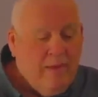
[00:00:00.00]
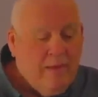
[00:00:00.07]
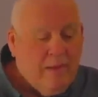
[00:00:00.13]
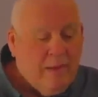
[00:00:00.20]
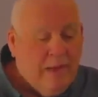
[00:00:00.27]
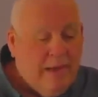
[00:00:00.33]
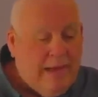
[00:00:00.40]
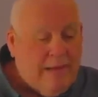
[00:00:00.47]

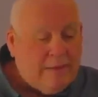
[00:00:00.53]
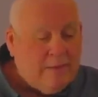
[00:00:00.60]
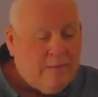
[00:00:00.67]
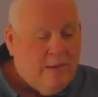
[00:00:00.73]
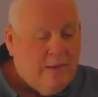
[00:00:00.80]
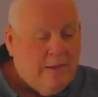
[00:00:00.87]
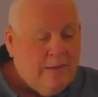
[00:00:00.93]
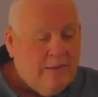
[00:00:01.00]
The last
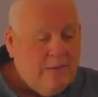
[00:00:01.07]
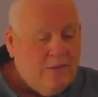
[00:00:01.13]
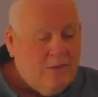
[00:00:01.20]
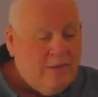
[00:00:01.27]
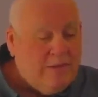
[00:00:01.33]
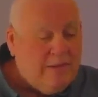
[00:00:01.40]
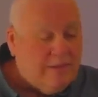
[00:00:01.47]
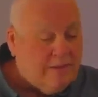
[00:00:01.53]
one
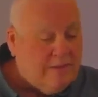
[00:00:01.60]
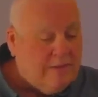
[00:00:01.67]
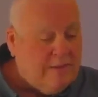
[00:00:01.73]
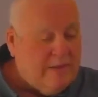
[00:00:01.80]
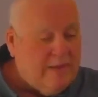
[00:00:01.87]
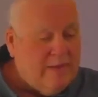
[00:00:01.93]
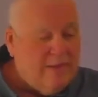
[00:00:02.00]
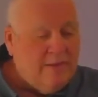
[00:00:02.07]
Jesus
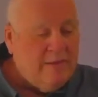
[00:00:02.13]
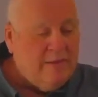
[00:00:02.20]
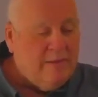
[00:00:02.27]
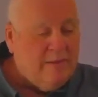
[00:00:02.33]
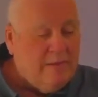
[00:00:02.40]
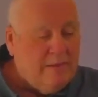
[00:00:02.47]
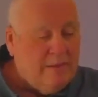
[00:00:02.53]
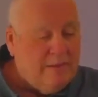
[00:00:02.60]
said
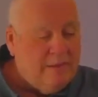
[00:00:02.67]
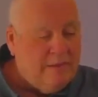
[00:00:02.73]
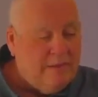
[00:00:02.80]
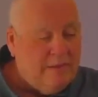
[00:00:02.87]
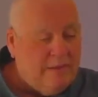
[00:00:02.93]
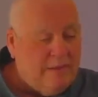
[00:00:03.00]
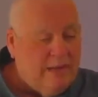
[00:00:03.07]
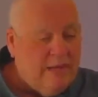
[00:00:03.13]
to his
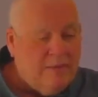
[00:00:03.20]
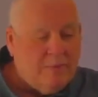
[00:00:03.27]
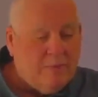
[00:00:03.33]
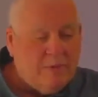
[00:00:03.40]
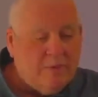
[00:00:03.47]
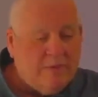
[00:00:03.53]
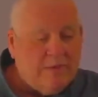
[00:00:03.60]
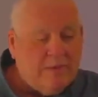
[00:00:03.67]

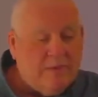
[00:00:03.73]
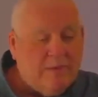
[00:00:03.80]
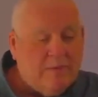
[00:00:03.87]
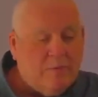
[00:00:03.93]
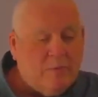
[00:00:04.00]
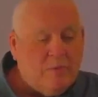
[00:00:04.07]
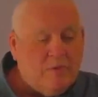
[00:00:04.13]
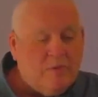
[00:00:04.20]
disciples is the
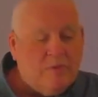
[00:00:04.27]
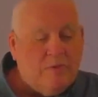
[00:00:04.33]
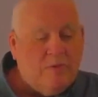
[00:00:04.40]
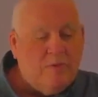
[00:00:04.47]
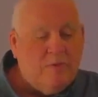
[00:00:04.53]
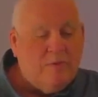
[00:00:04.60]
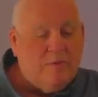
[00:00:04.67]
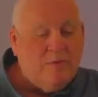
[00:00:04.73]
person
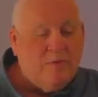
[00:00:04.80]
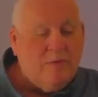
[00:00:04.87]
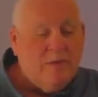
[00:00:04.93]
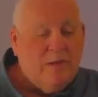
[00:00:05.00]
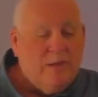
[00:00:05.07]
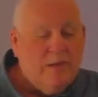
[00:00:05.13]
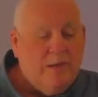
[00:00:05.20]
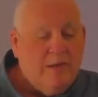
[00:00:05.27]
who
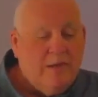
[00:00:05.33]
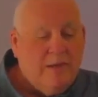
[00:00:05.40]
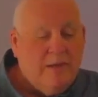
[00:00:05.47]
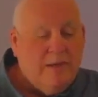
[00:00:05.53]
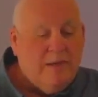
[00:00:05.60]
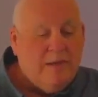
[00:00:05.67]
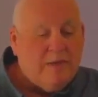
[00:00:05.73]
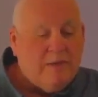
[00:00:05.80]

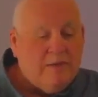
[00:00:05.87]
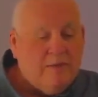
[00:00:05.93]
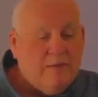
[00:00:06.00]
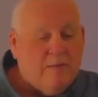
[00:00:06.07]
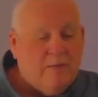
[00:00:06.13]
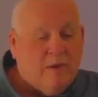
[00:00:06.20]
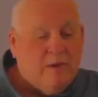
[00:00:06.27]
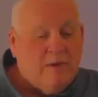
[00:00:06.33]
hears the
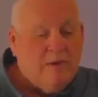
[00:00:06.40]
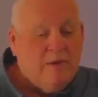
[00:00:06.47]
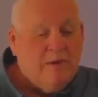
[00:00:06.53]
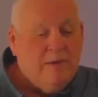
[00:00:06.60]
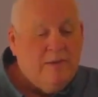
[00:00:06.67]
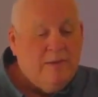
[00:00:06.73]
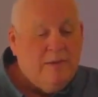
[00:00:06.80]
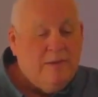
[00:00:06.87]
word,
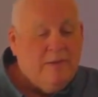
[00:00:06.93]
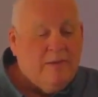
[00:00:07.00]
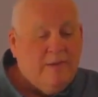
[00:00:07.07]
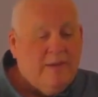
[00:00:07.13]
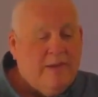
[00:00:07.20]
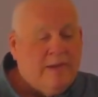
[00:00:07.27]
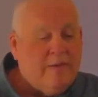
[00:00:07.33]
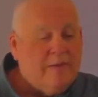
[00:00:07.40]

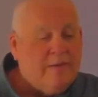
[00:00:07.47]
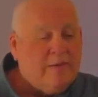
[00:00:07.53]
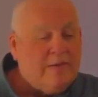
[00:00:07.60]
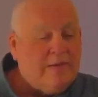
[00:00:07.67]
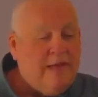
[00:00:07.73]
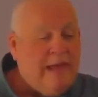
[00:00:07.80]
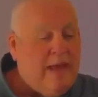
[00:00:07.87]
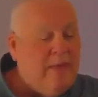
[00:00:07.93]
they
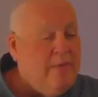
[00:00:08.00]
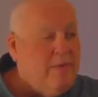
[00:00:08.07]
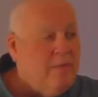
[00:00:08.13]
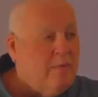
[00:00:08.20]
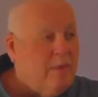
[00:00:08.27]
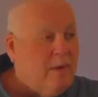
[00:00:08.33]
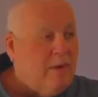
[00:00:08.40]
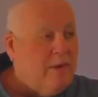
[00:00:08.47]
understand the
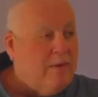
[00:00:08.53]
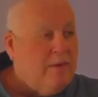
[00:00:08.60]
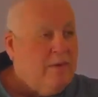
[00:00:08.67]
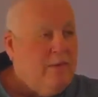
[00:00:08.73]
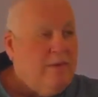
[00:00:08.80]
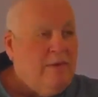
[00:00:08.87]
word,